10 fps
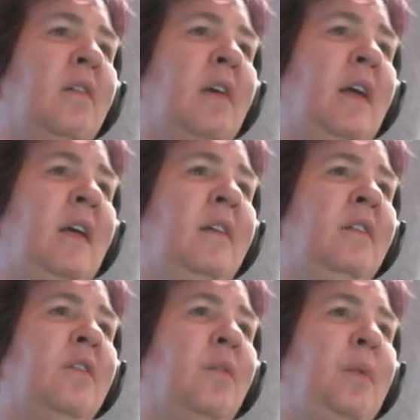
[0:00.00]
Okay,
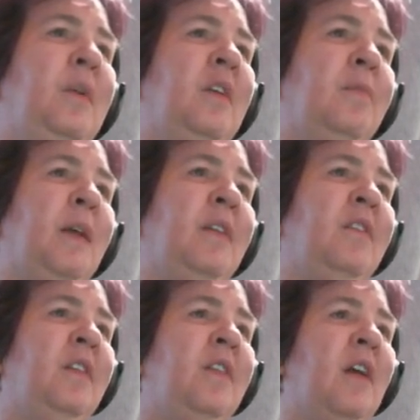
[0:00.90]
so we displace
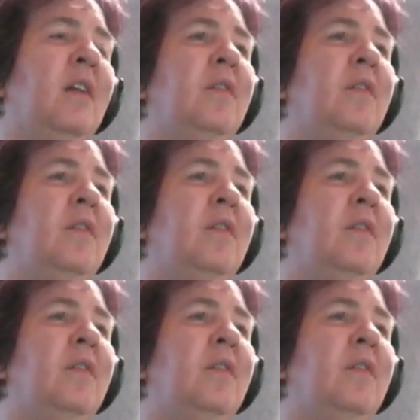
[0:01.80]
this yellow.